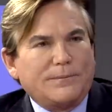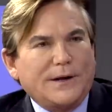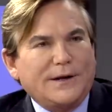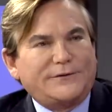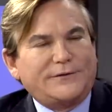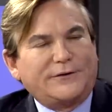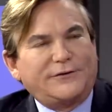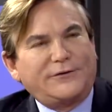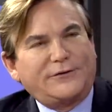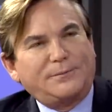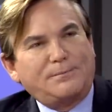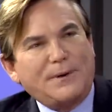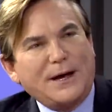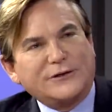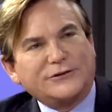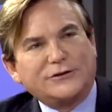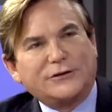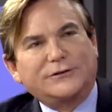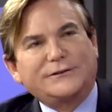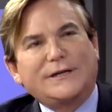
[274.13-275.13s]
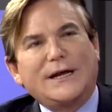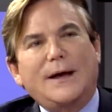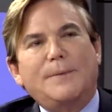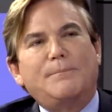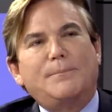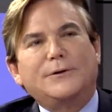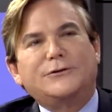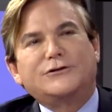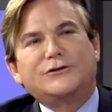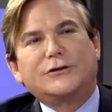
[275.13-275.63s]
It's a special
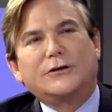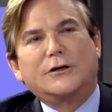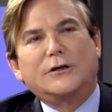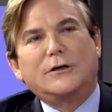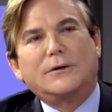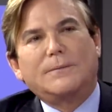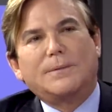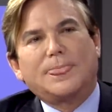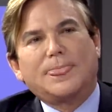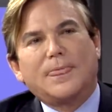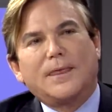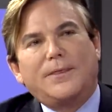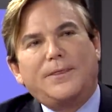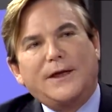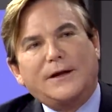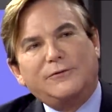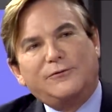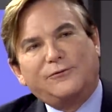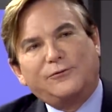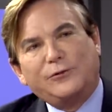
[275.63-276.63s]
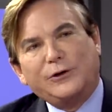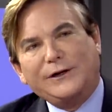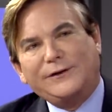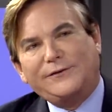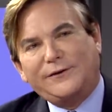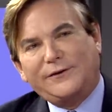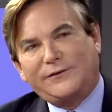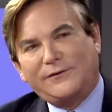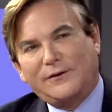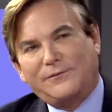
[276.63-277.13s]
temperature that
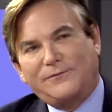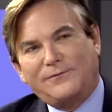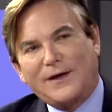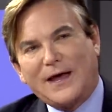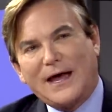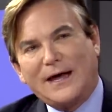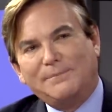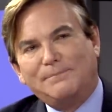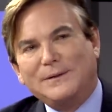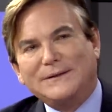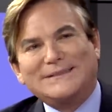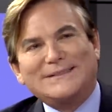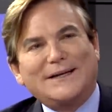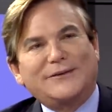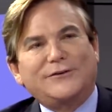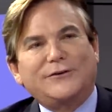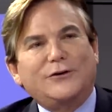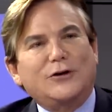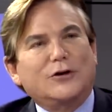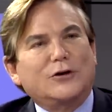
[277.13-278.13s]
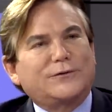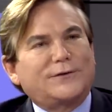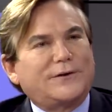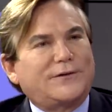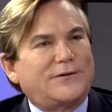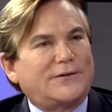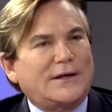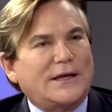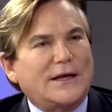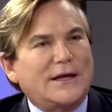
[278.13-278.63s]
freezes the fat but doesn't hurt the
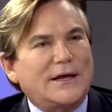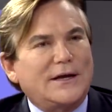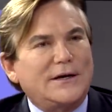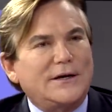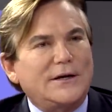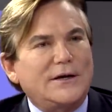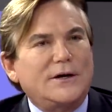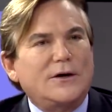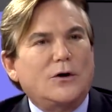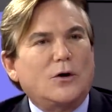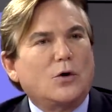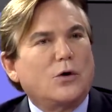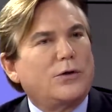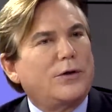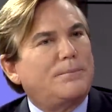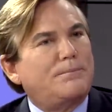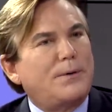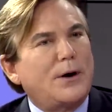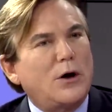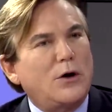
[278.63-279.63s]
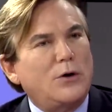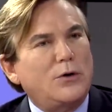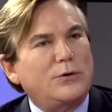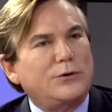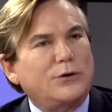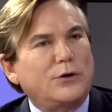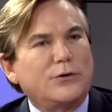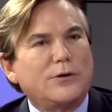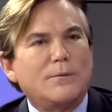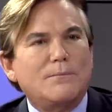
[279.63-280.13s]
skin or the
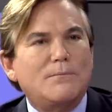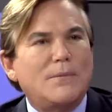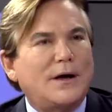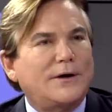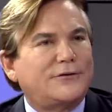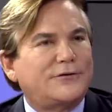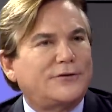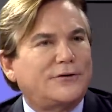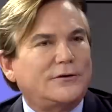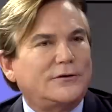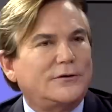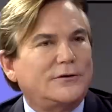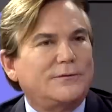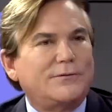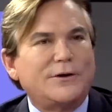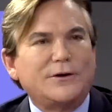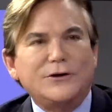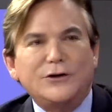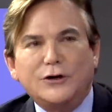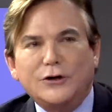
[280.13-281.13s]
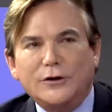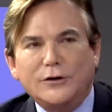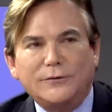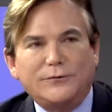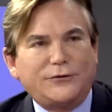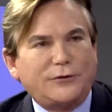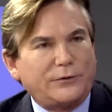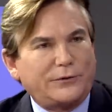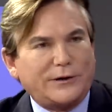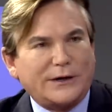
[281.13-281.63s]
bone or the muscle or the
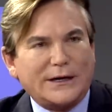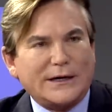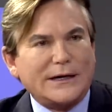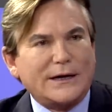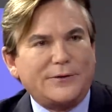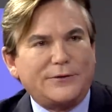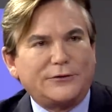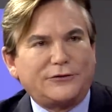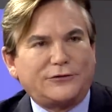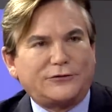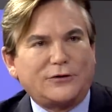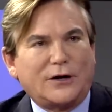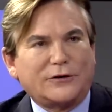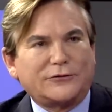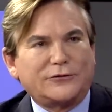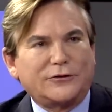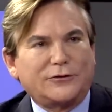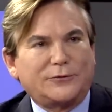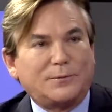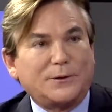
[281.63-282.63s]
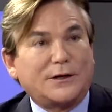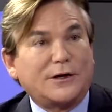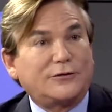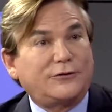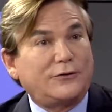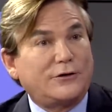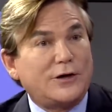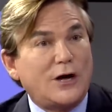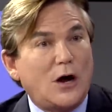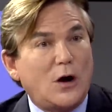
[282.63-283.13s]
nerves or the, any other structures
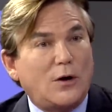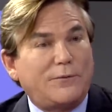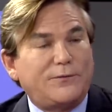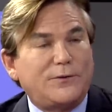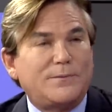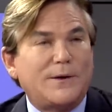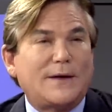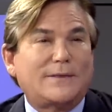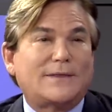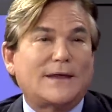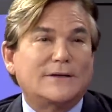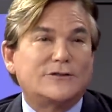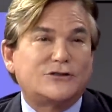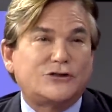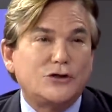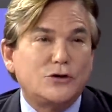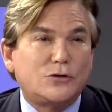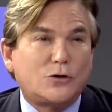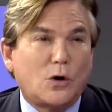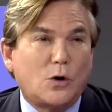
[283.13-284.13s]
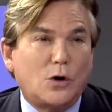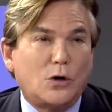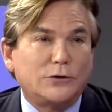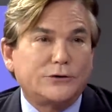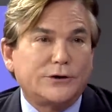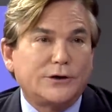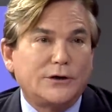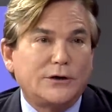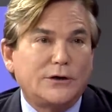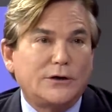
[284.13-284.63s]
because you know if you make things too
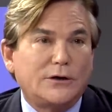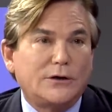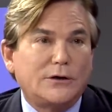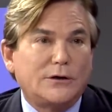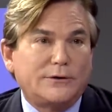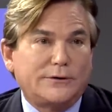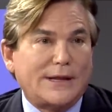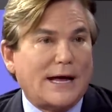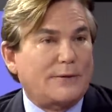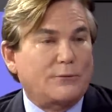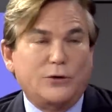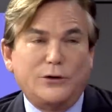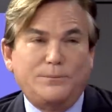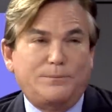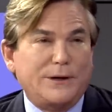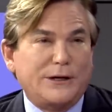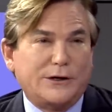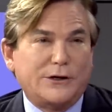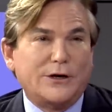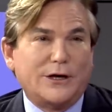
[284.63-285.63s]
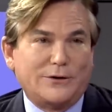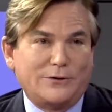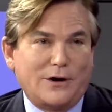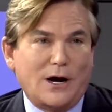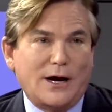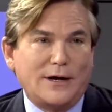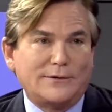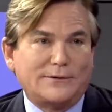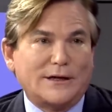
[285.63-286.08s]
cold, that wouldn't be good, right?